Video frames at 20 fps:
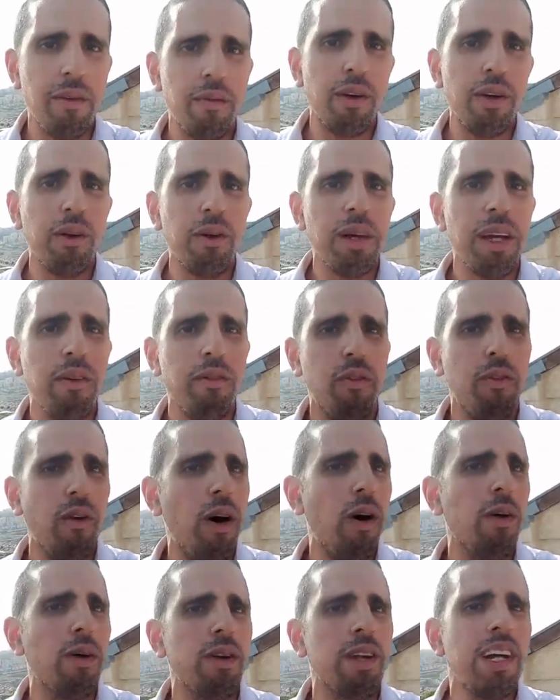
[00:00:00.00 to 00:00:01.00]
If we're doing it for
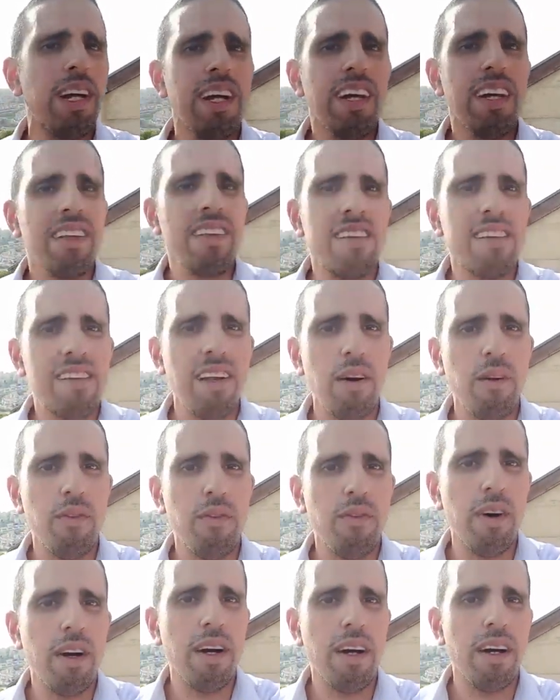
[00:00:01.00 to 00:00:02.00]
our own
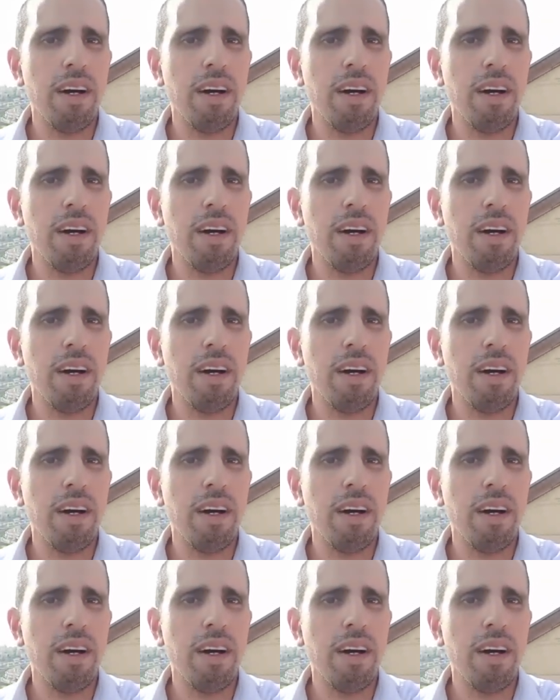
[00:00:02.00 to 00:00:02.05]
self